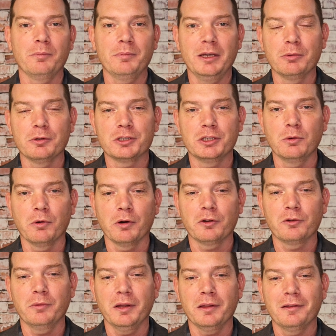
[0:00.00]
the people she
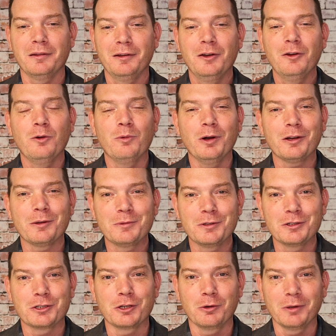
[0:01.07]
works with. Welcome to
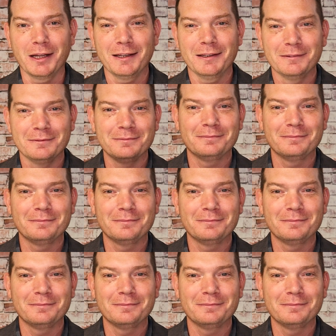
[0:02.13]
the show, Leila.